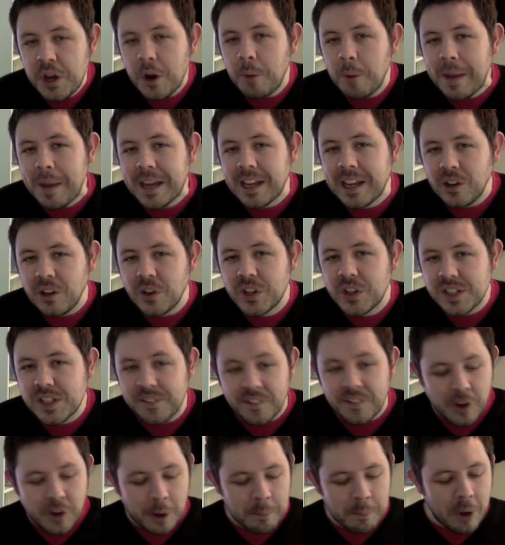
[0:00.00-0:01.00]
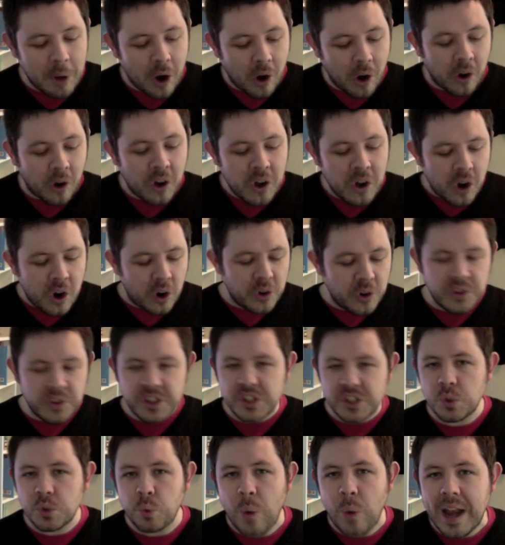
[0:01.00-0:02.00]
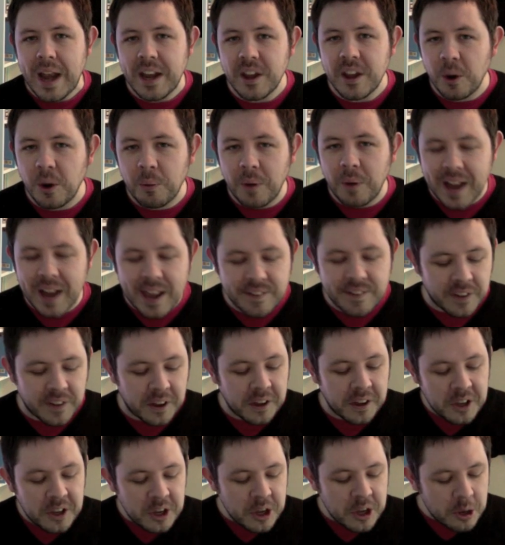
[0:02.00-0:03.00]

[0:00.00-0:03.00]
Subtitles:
make it look as if I've got more, or another 20 or whatever.